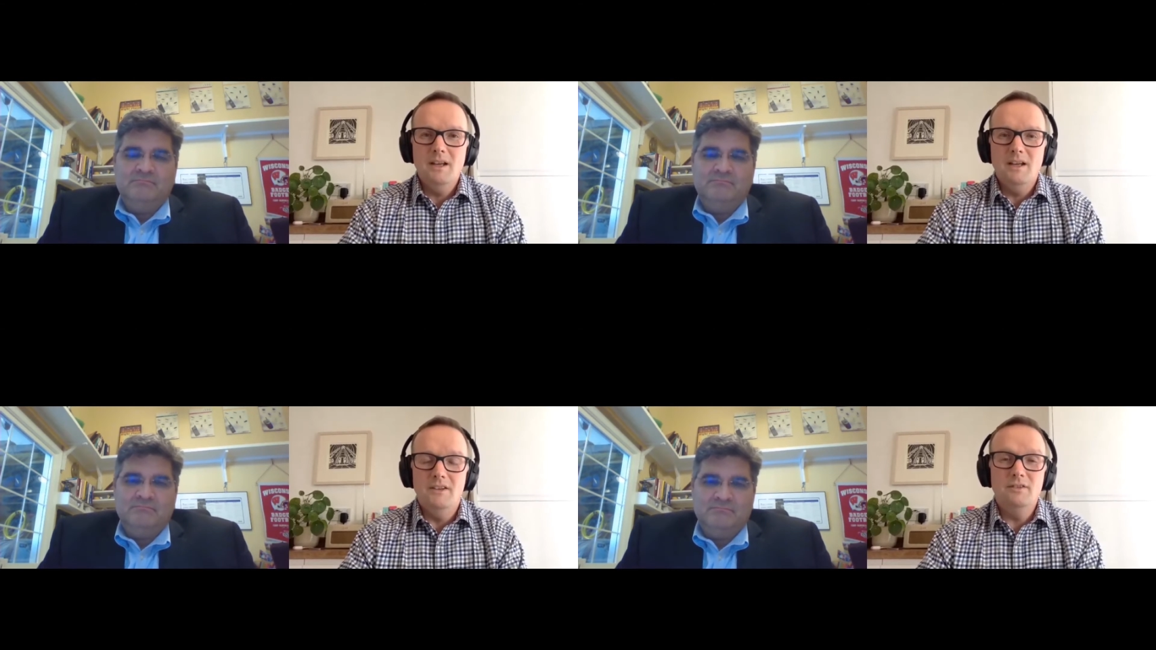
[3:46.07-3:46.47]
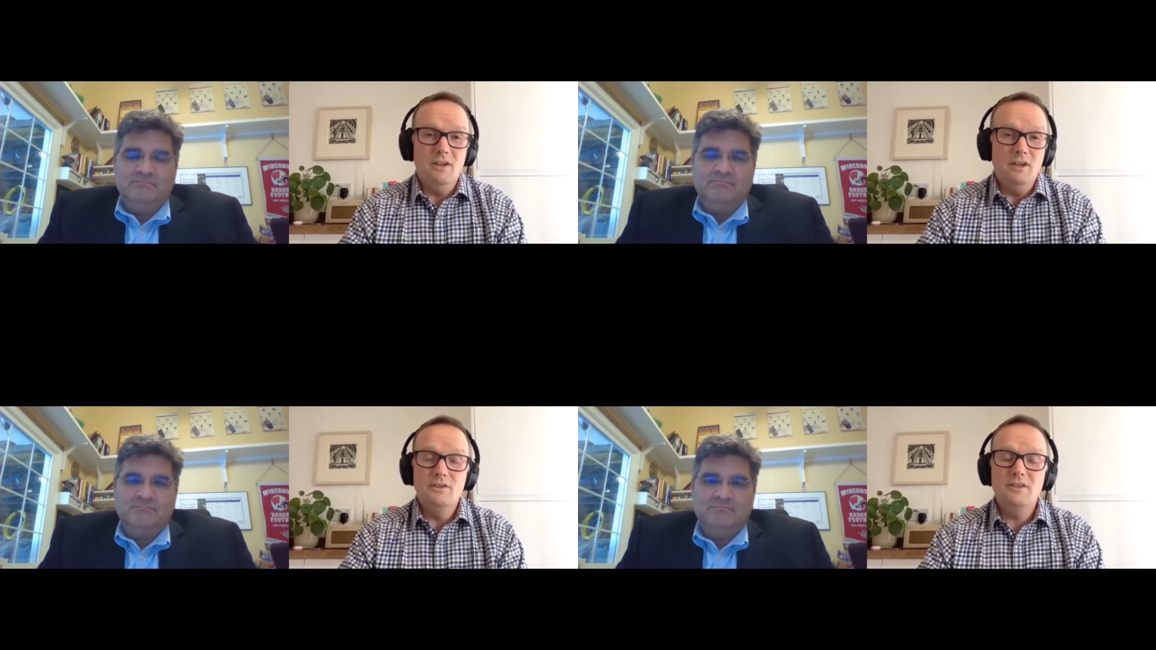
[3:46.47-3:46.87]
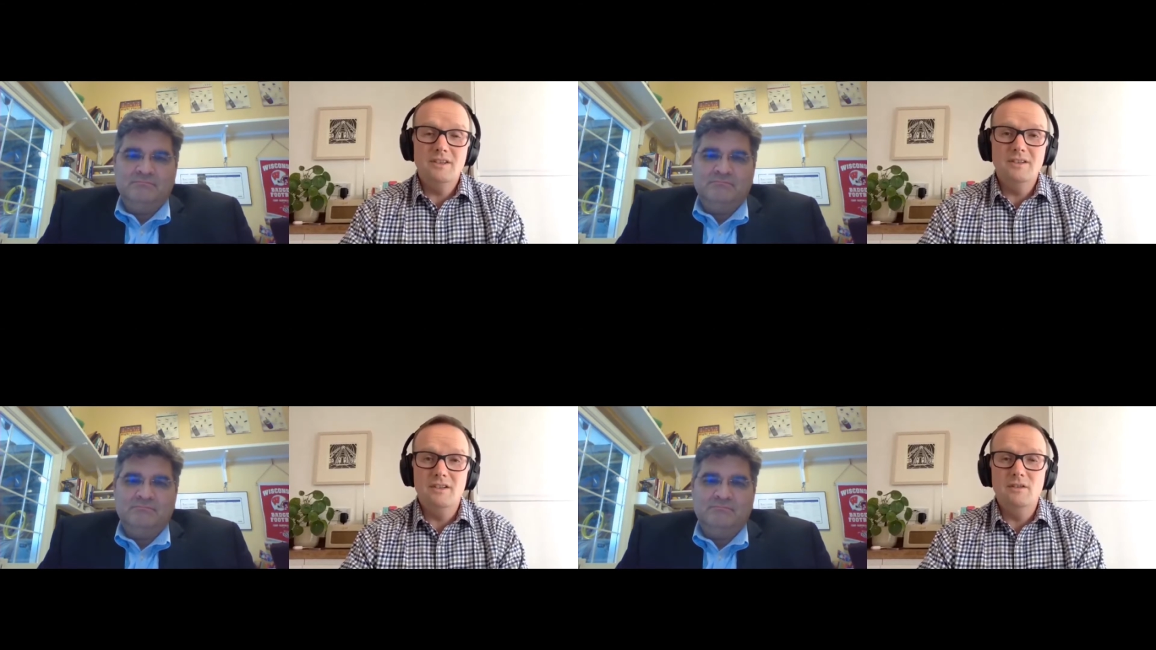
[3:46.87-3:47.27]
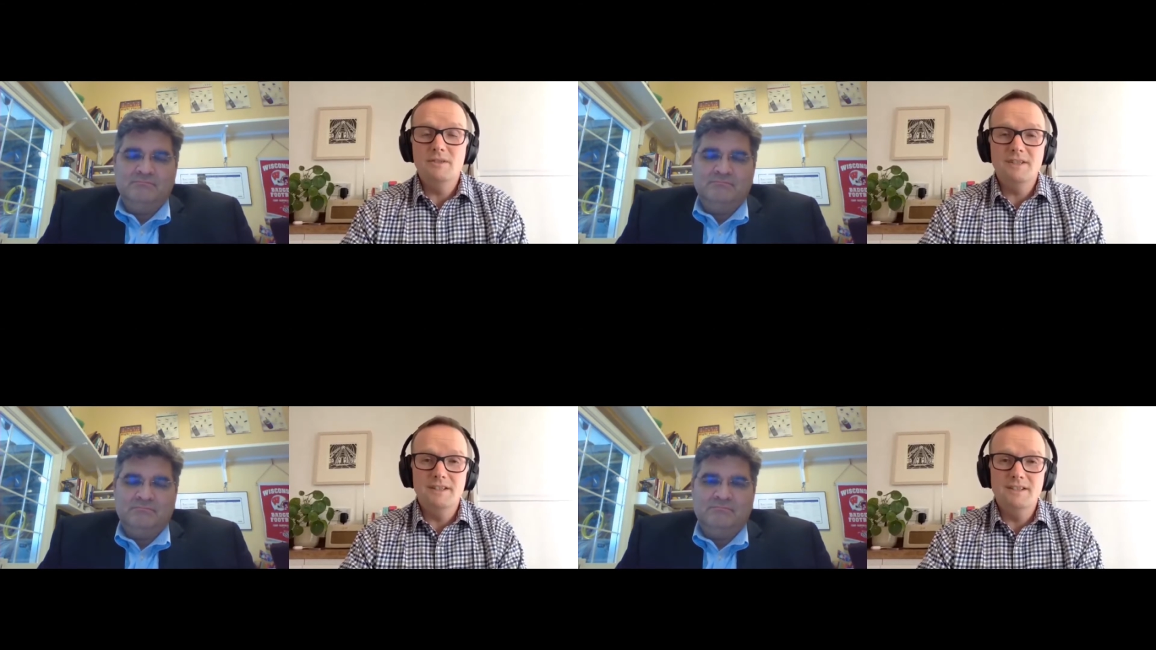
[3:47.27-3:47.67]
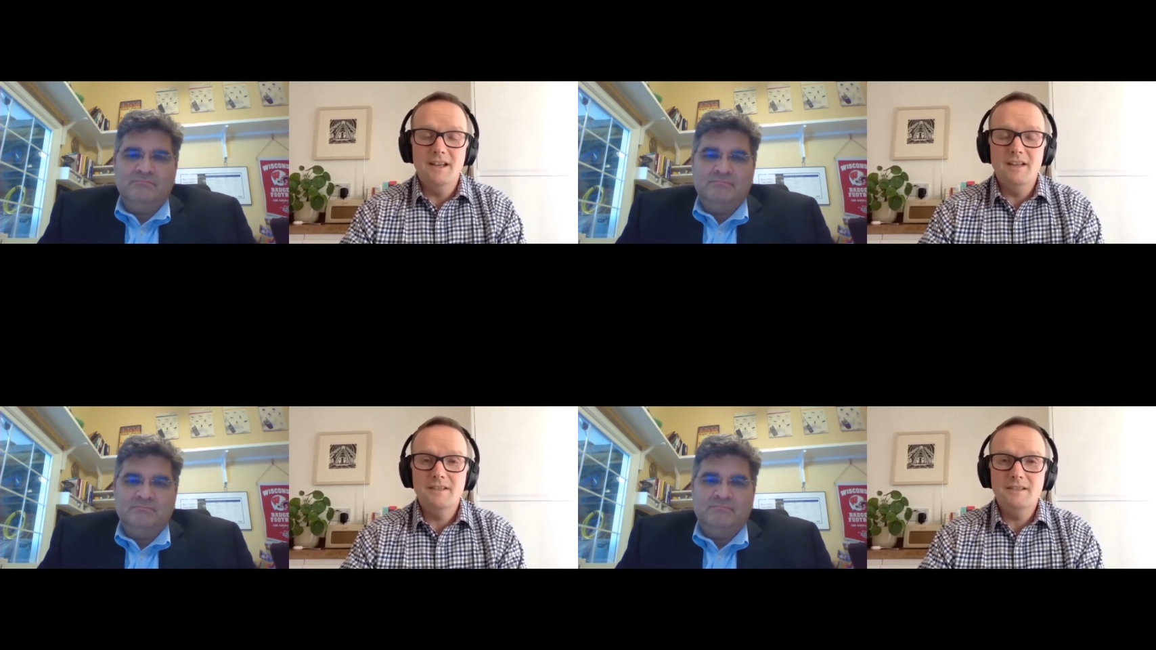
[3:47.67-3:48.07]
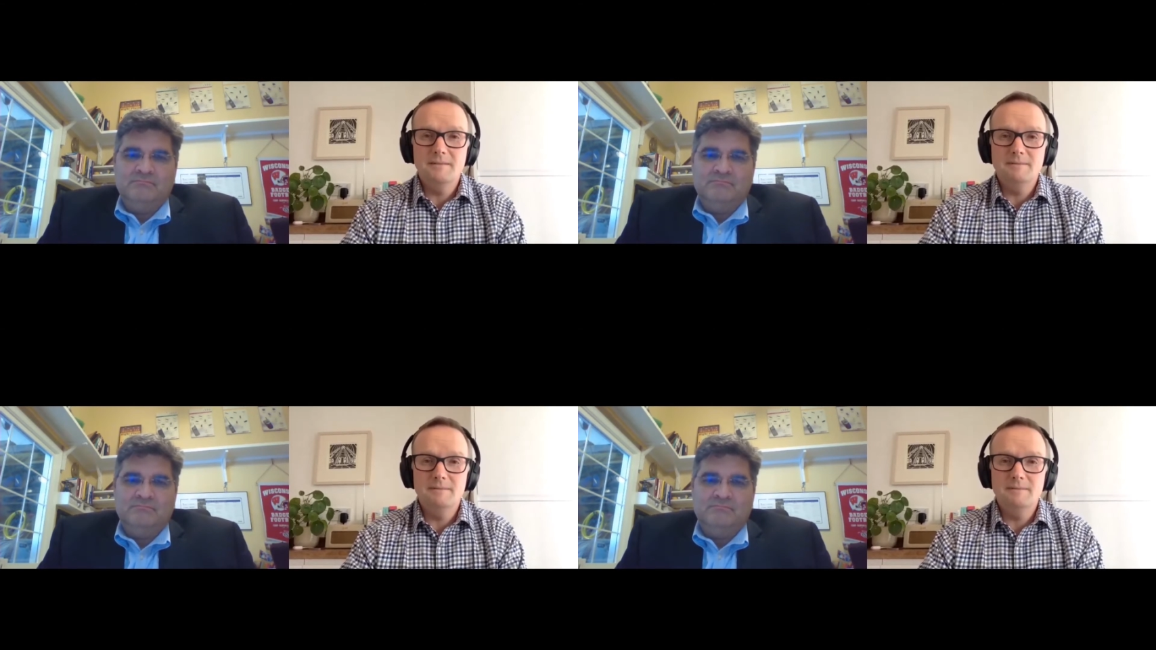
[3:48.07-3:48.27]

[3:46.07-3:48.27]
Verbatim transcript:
Speaker 1: and to allow you to continuously test